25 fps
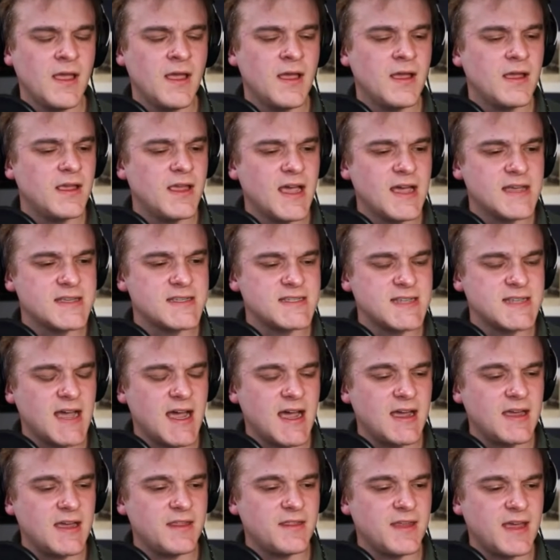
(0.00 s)
Yeah,
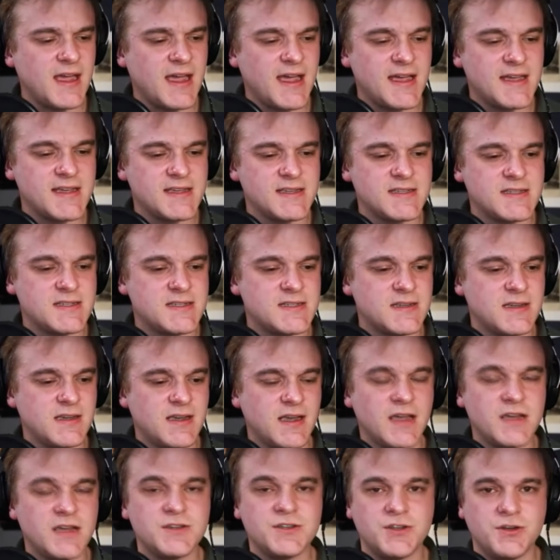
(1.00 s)
Scythe, as
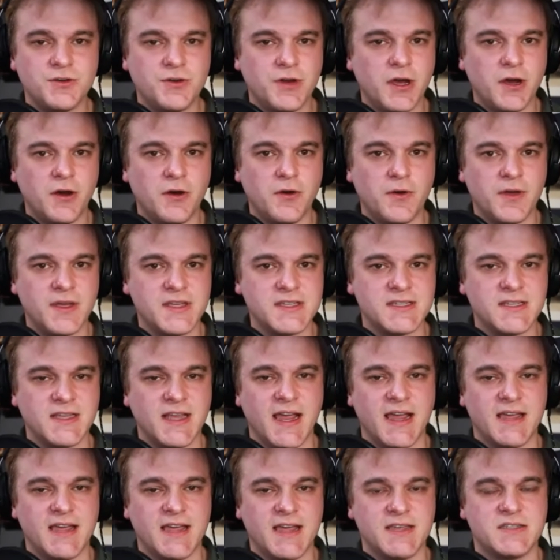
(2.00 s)
as you know, is an
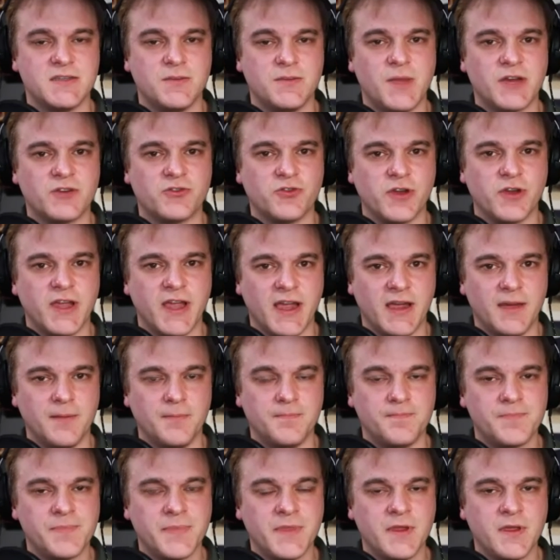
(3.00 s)
asymmetric game,
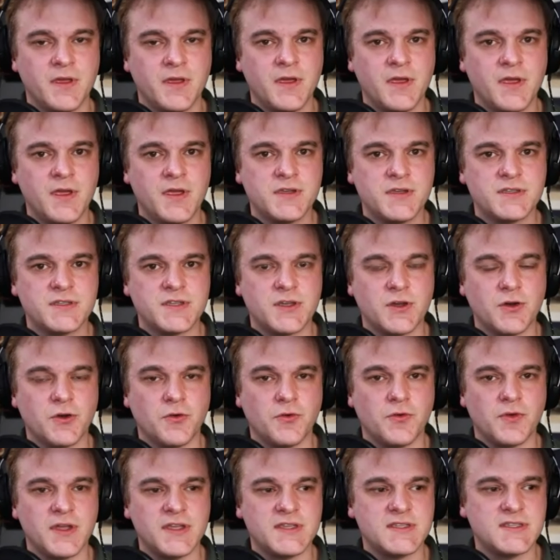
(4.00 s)

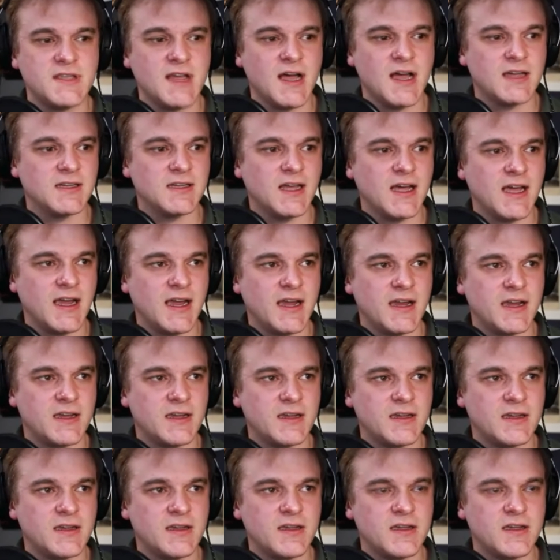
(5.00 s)
so it's not like
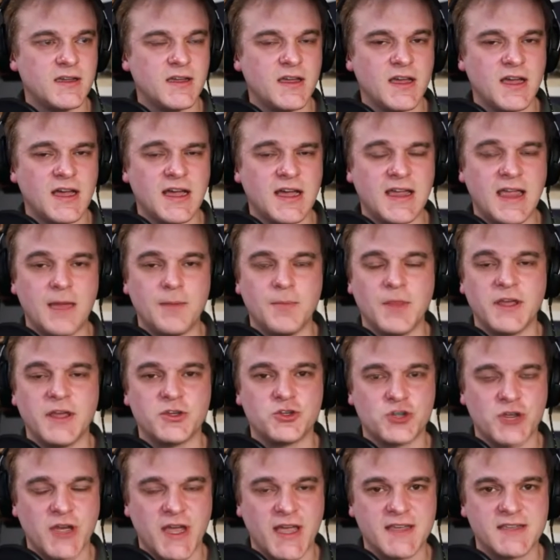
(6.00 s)
a game like
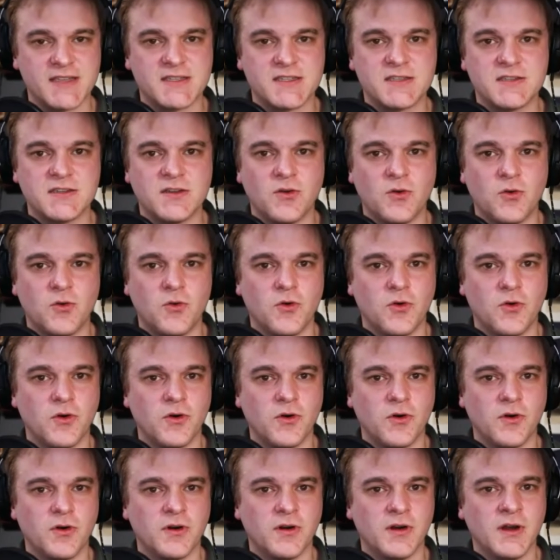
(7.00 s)
chess
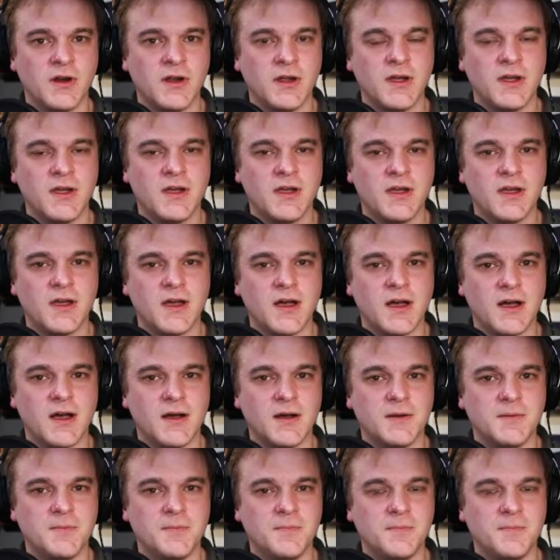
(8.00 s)
or
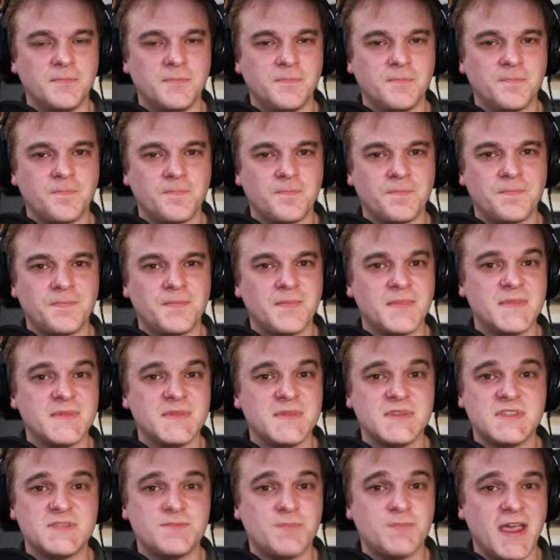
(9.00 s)
um,
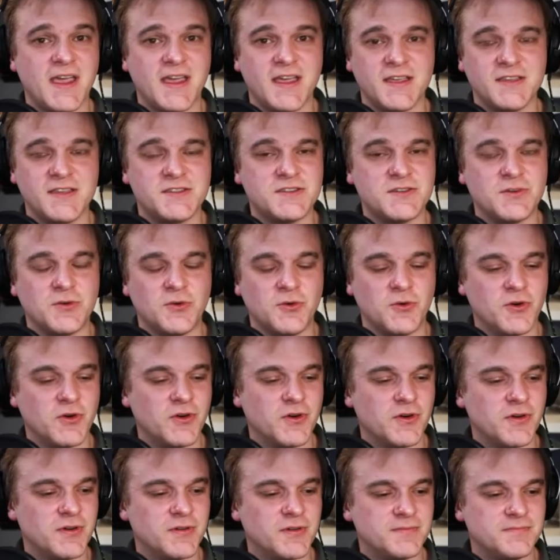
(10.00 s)
spades
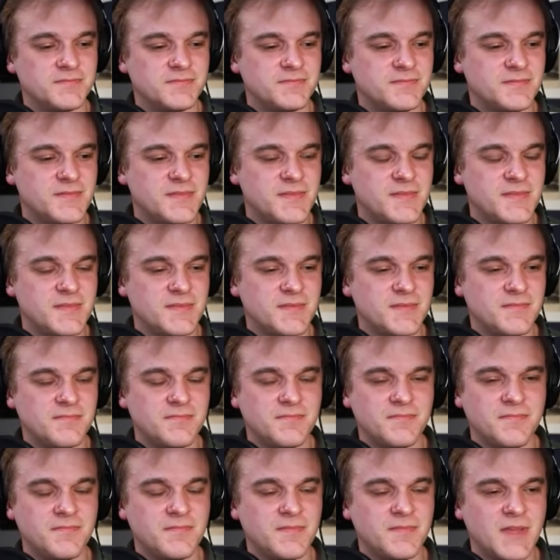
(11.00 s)
or
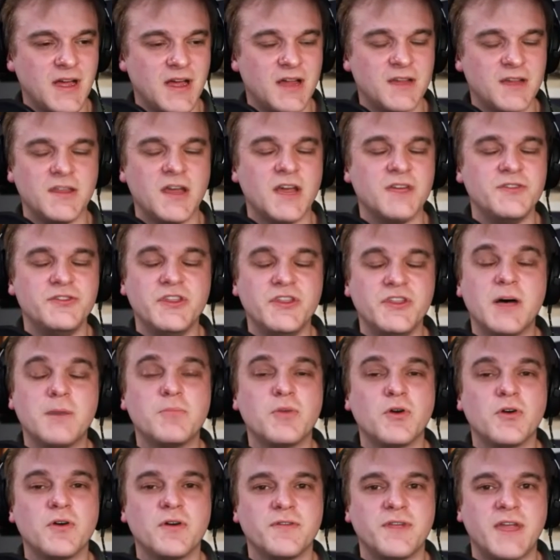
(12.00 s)
a, a
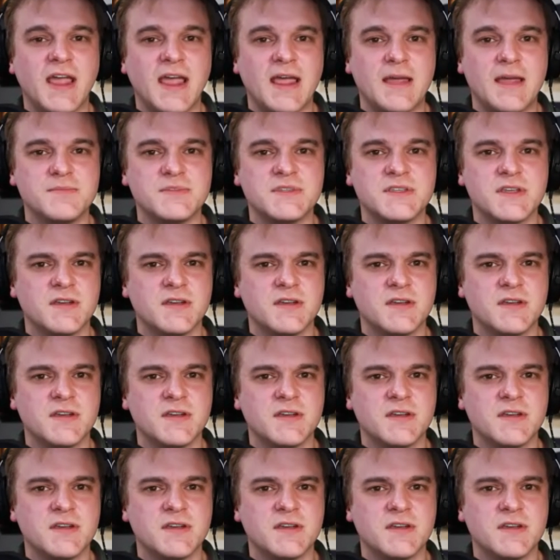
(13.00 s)
number of games.